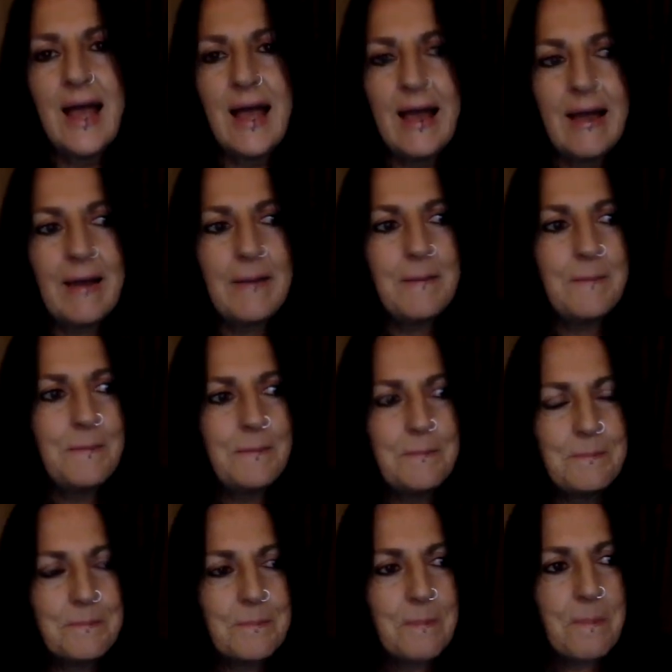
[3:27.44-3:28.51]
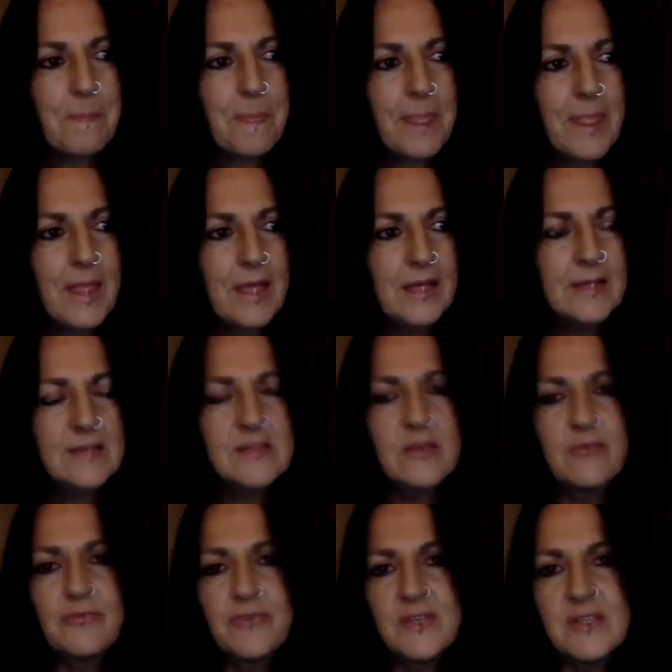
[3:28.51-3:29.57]
It's
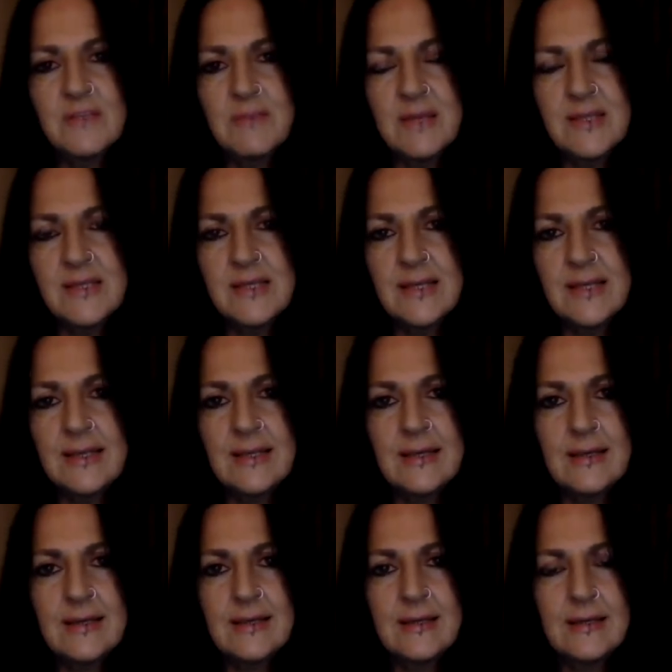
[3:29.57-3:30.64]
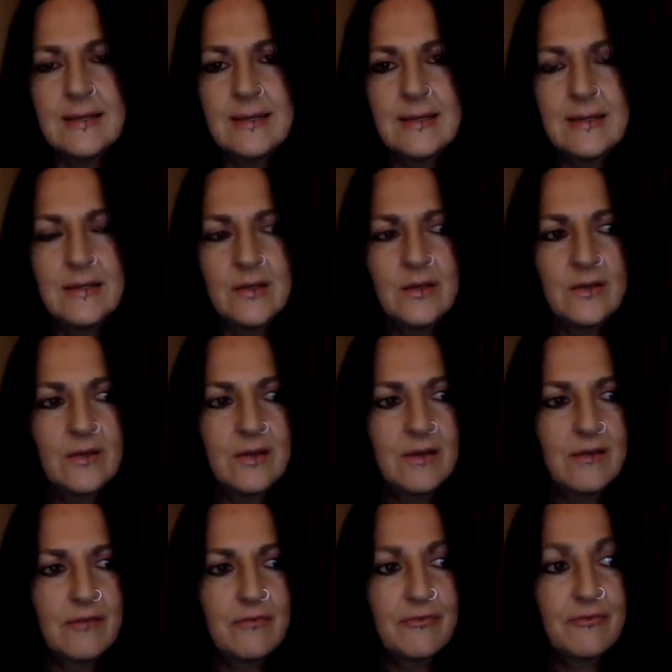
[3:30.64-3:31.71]
so fundamentally,
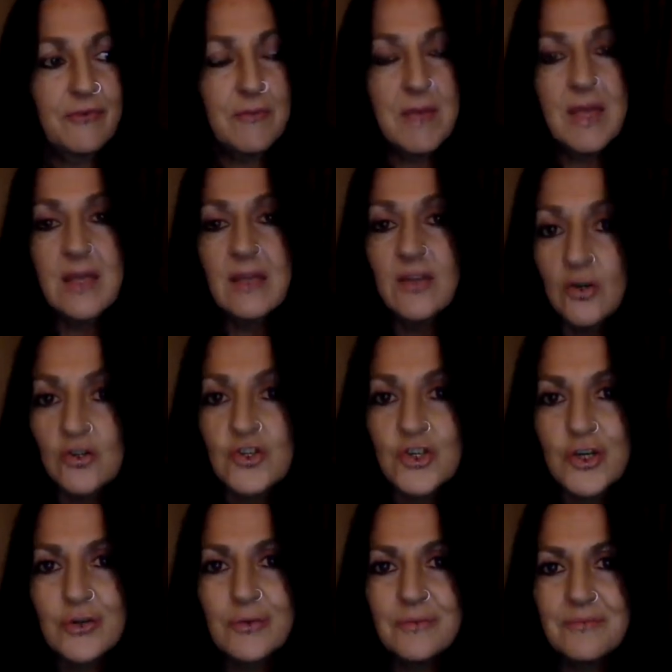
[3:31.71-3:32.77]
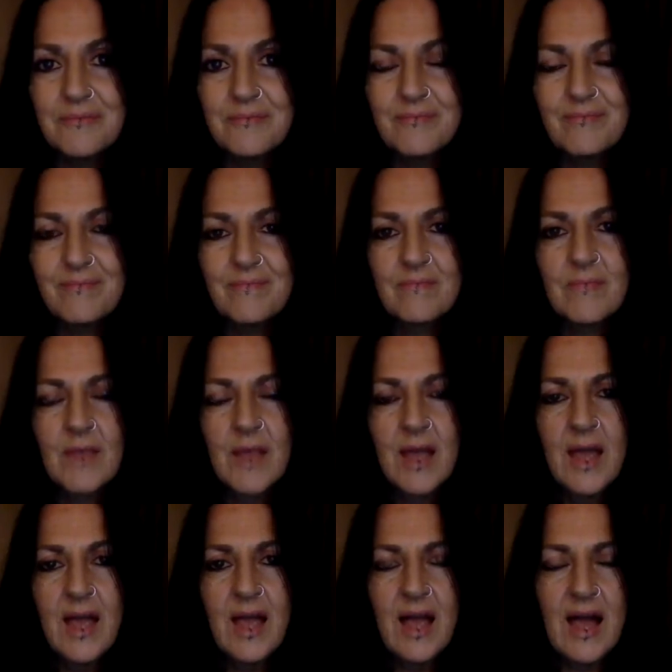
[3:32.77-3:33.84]
for me, not true.
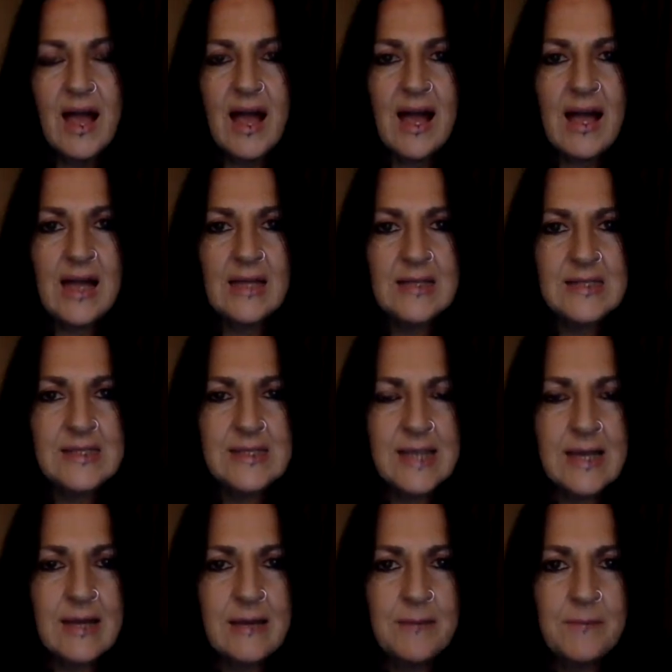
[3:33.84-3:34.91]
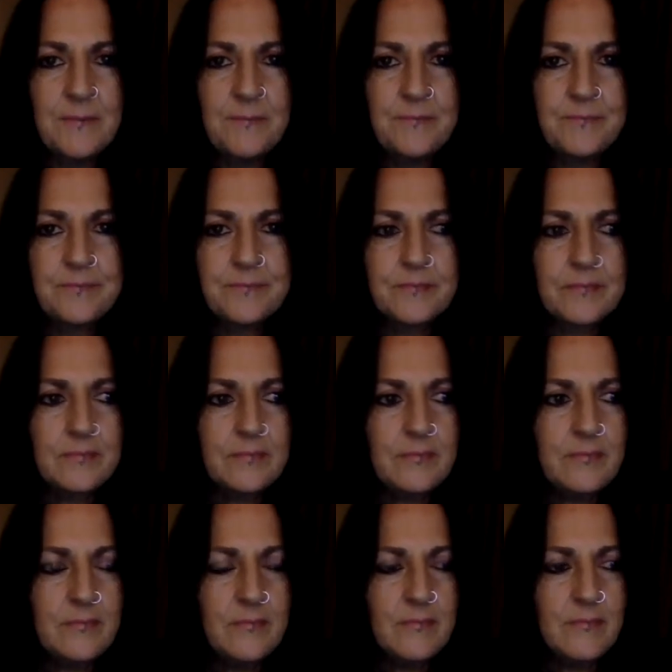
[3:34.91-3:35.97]
And
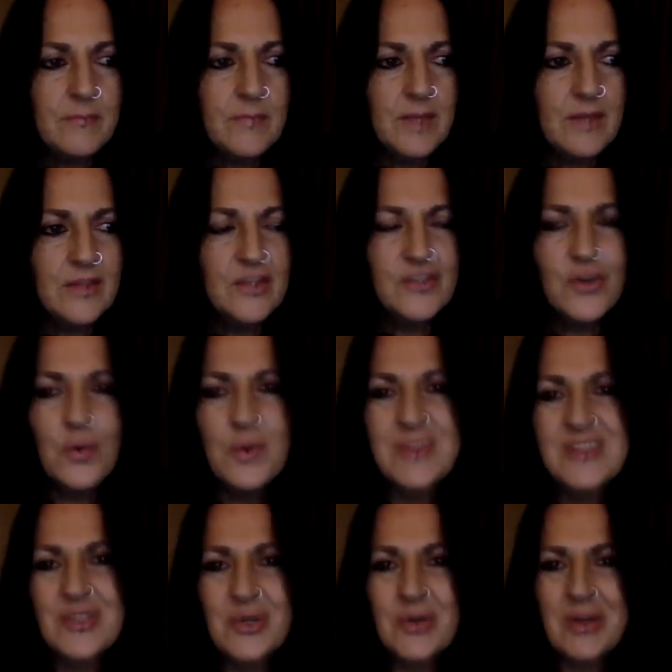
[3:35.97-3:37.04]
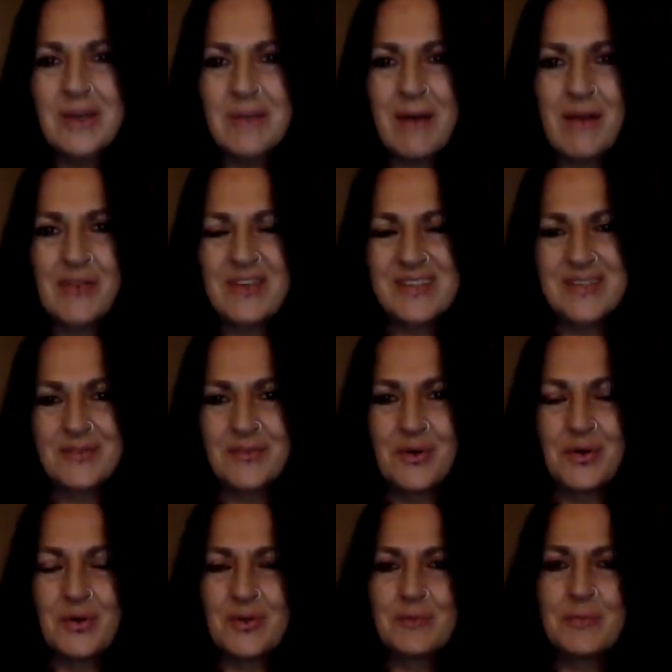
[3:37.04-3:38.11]
there's always talking about this, of
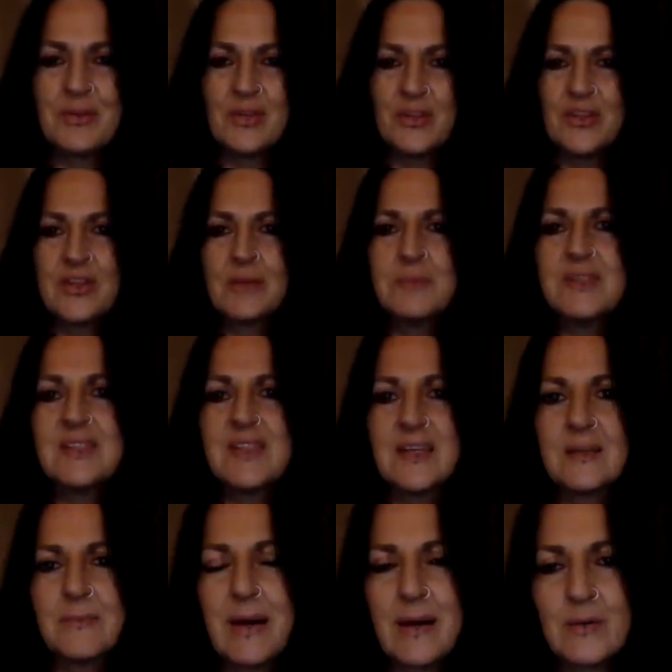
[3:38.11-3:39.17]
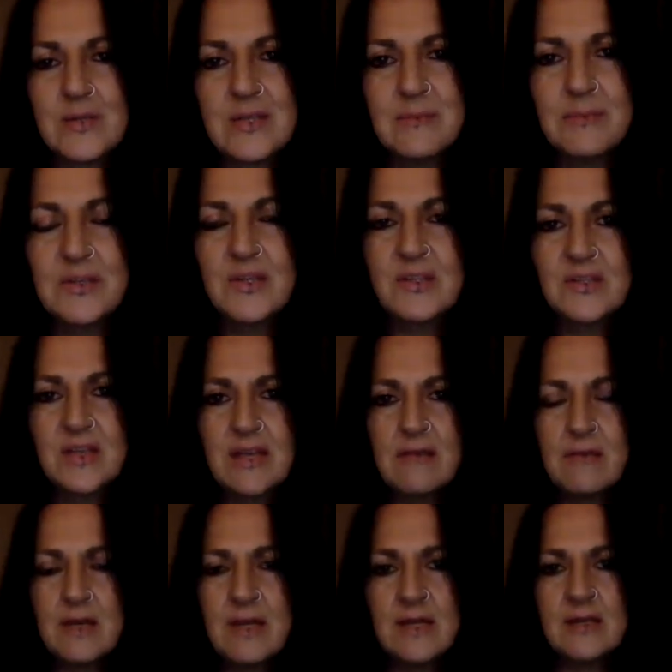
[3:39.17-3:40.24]
course, but nothing can be said about it because
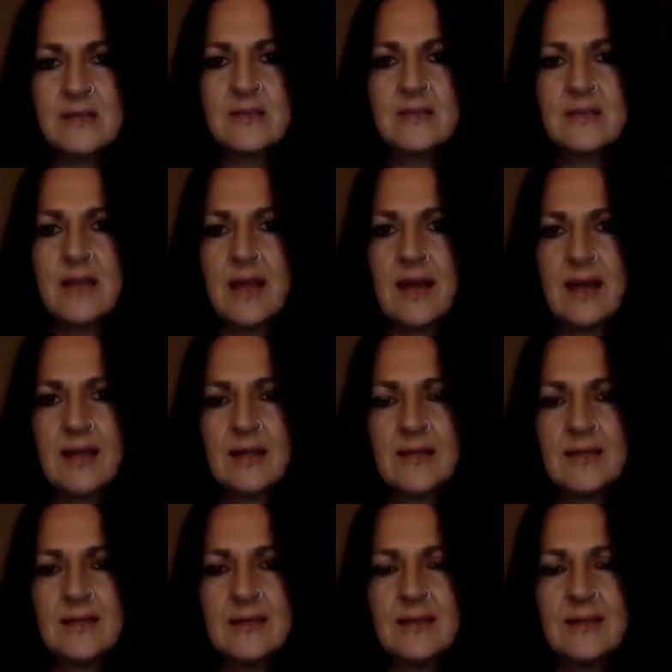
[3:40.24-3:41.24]
here it is, and